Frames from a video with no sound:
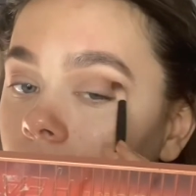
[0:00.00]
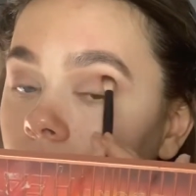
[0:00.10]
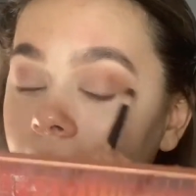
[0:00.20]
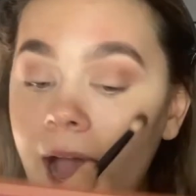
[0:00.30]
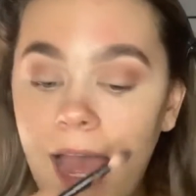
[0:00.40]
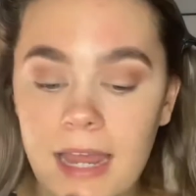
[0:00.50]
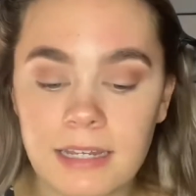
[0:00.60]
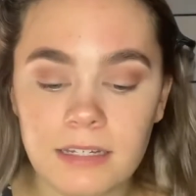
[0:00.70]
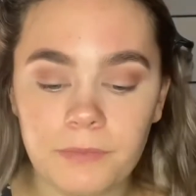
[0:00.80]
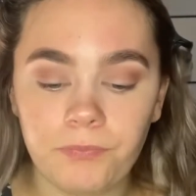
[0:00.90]

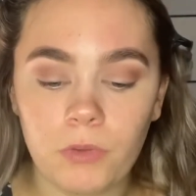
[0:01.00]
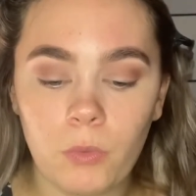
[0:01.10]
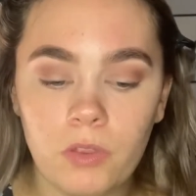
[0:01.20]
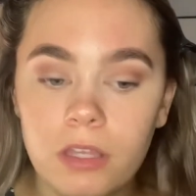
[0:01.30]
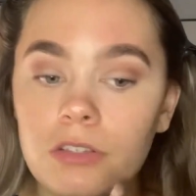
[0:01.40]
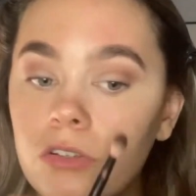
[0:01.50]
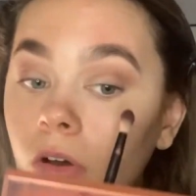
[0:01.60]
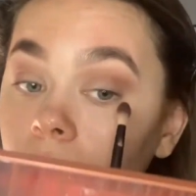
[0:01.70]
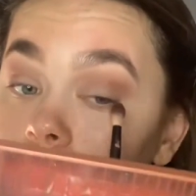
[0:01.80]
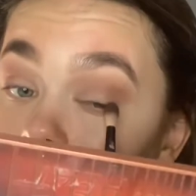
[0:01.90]
And what they saw
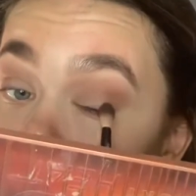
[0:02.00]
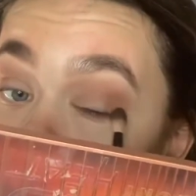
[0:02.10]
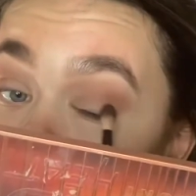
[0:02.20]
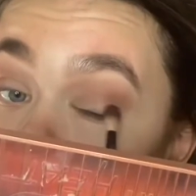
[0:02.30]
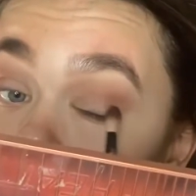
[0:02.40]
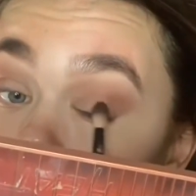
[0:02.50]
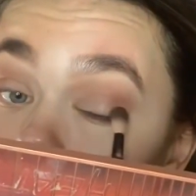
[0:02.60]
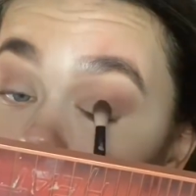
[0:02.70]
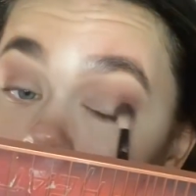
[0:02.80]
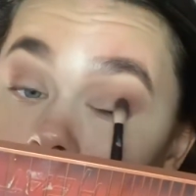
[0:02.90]
as well
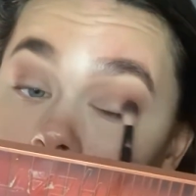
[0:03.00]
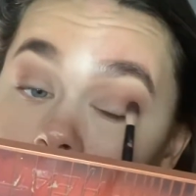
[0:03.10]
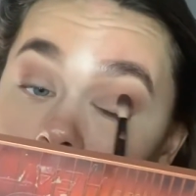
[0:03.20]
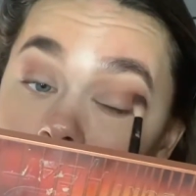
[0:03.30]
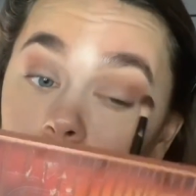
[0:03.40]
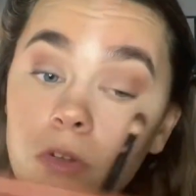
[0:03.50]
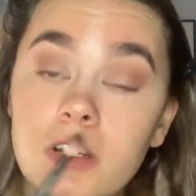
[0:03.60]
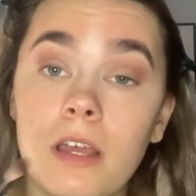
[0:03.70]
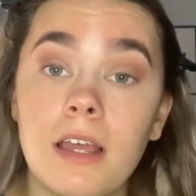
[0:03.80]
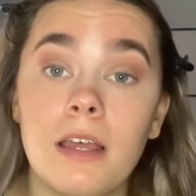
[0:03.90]
was that it would
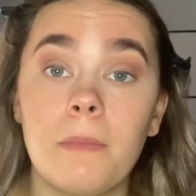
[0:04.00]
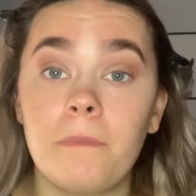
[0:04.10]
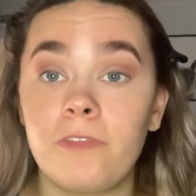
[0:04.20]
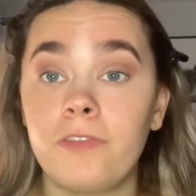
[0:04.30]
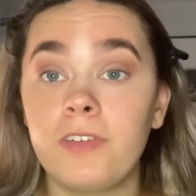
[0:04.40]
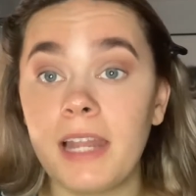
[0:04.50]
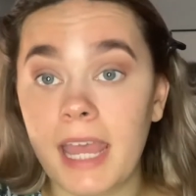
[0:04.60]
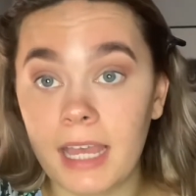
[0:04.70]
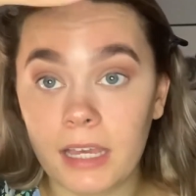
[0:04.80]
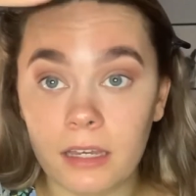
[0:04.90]

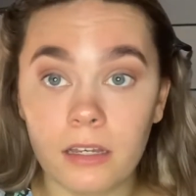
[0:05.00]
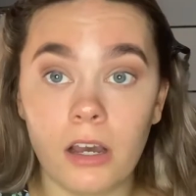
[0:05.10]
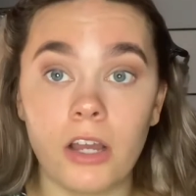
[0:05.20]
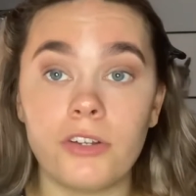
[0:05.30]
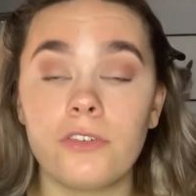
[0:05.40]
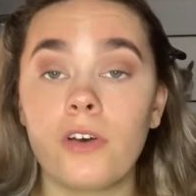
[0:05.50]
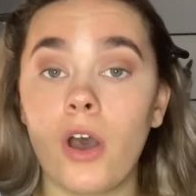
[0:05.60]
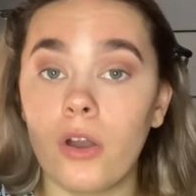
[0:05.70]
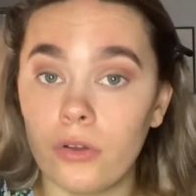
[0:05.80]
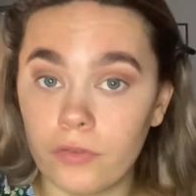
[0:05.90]
flick kind of
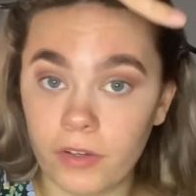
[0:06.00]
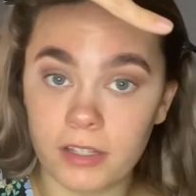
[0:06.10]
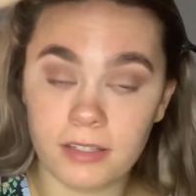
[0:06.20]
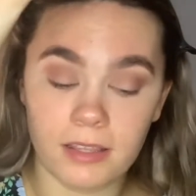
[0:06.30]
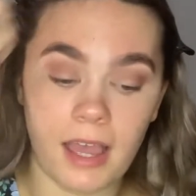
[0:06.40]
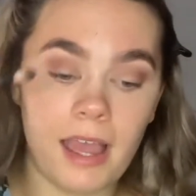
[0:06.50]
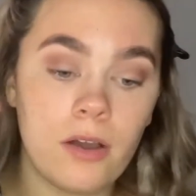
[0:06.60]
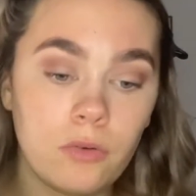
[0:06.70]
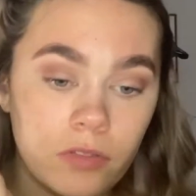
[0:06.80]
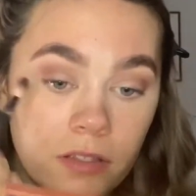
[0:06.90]
over to that
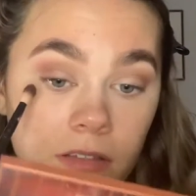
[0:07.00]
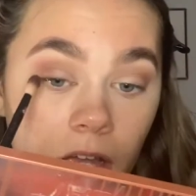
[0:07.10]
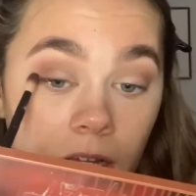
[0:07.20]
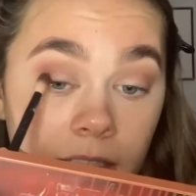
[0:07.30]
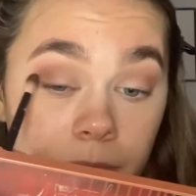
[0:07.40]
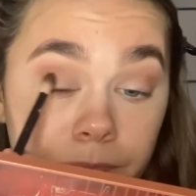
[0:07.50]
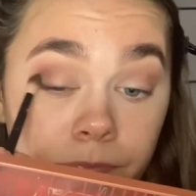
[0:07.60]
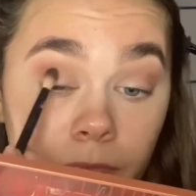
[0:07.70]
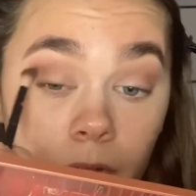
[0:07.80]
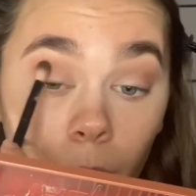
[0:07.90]
healthy side,
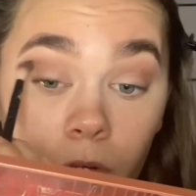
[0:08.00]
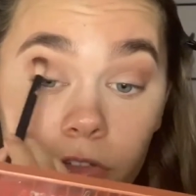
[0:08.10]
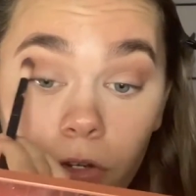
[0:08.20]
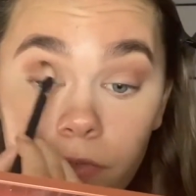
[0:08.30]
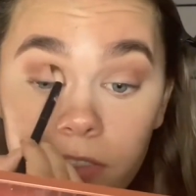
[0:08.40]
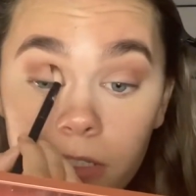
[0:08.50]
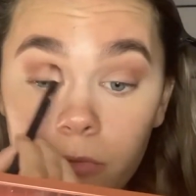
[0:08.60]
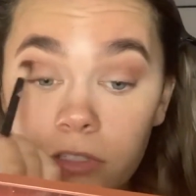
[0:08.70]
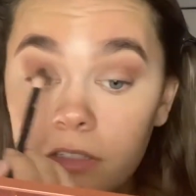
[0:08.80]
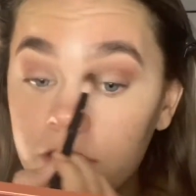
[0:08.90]
which obviously
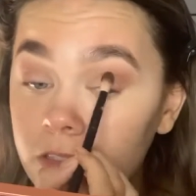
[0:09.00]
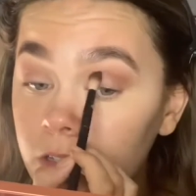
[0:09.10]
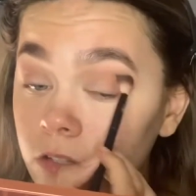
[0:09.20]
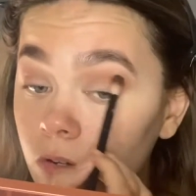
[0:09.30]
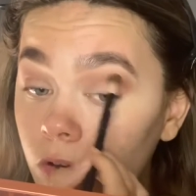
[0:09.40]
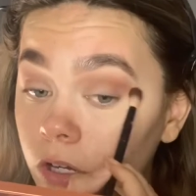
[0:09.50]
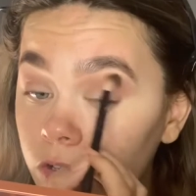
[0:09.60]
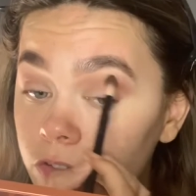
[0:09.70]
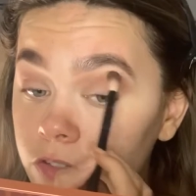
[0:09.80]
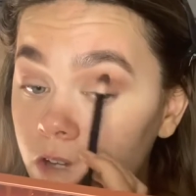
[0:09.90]
was not a
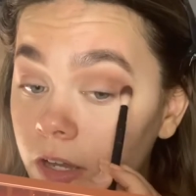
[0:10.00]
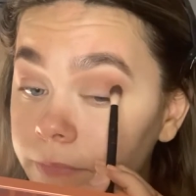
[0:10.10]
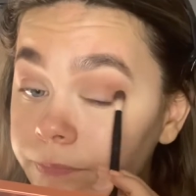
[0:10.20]
good sign.